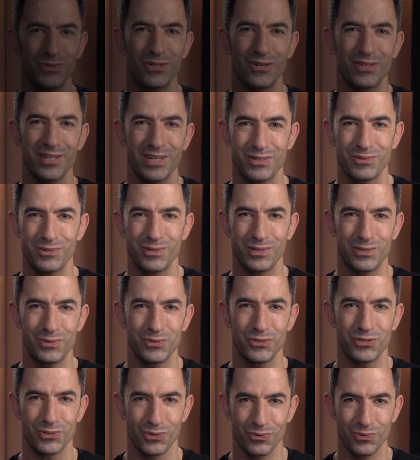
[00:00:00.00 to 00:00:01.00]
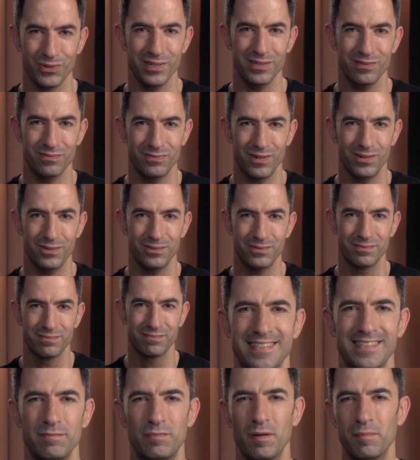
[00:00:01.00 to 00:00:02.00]
all that critical story info.
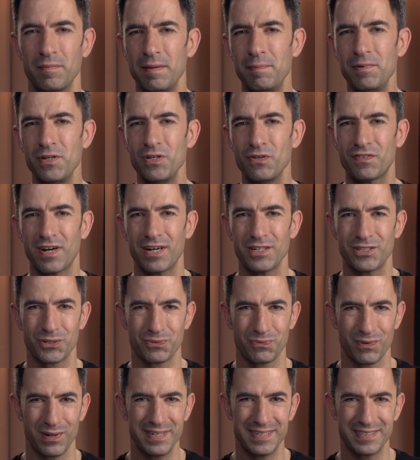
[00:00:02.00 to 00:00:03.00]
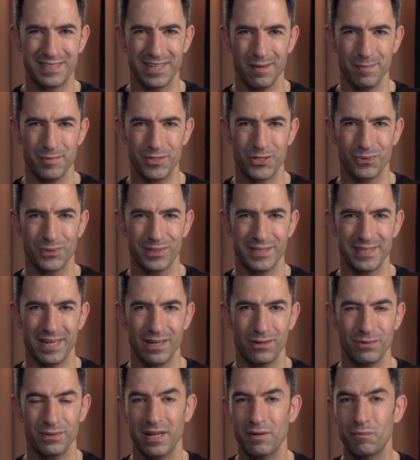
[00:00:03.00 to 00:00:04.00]
But maybe you've got your running time sorted
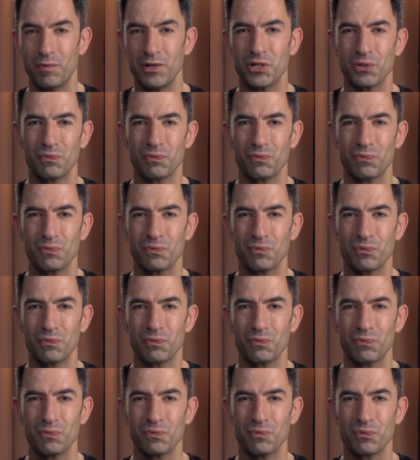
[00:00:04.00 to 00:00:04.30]
out, and when you're